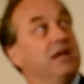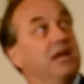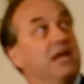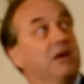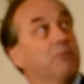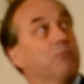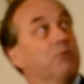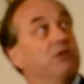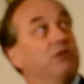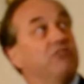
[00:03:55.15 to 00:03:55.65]

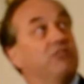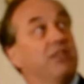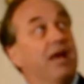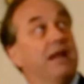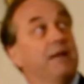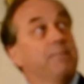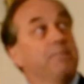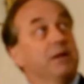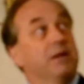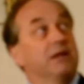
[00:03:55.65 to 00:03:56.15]
in which
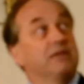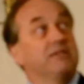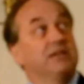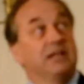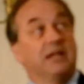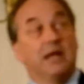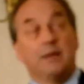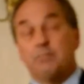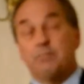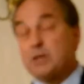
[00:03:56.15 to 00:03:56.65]
that ability
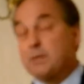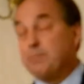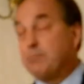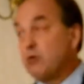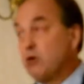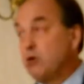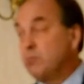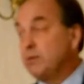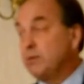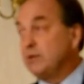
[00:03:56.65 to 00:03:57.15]
can be
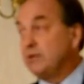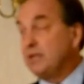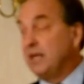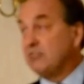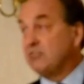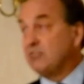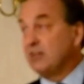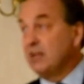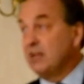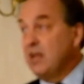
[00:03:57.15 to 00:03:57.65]
probed and
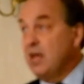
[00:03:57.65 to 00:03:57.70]
tested.